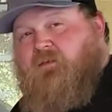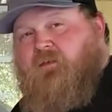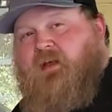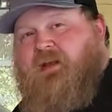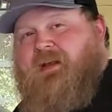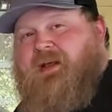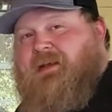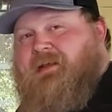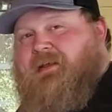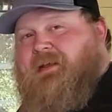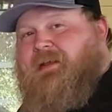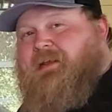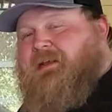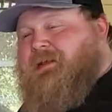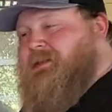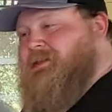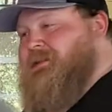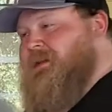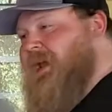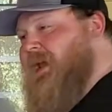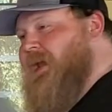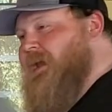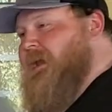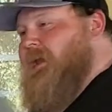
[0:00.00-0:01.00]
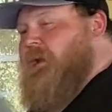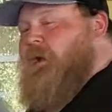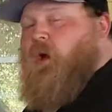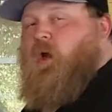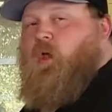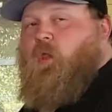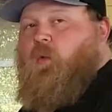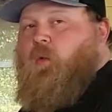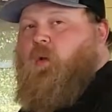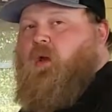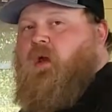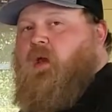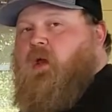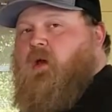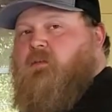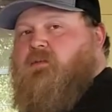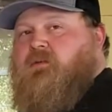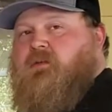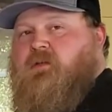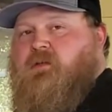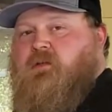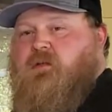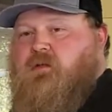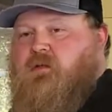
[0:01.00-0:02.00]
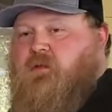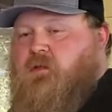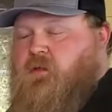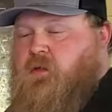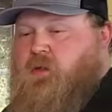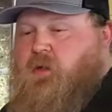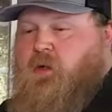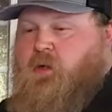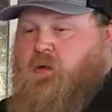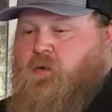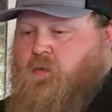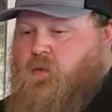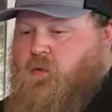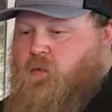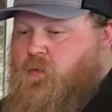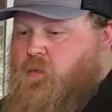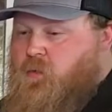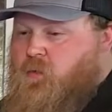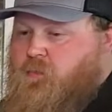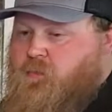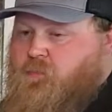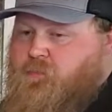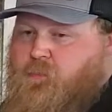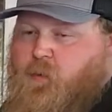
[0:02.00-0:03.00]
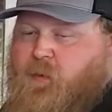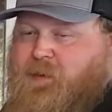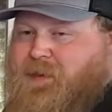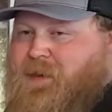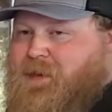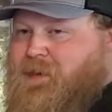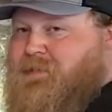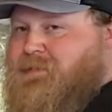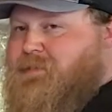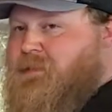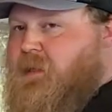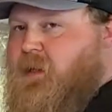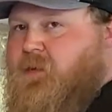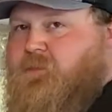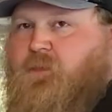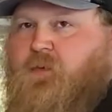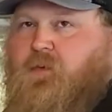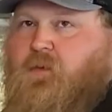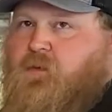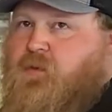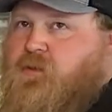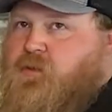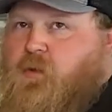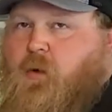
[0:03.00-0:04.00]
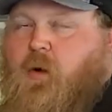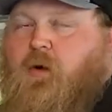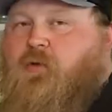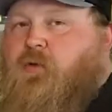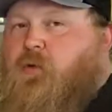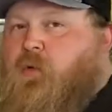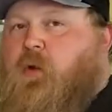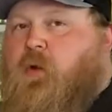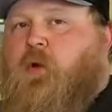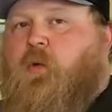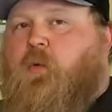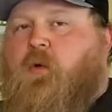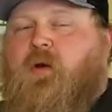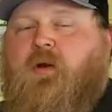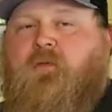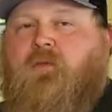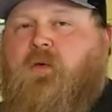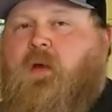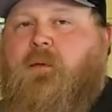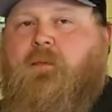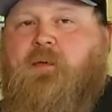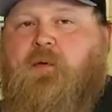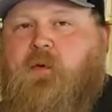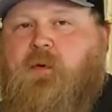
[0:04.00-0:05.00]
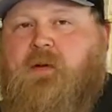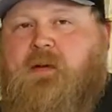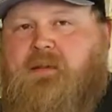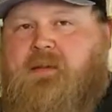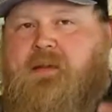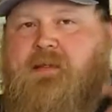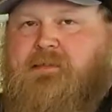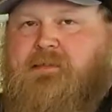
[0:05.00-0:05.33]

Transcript: and I can take it all the way up to 197 or 203 or whatever I'm doing at that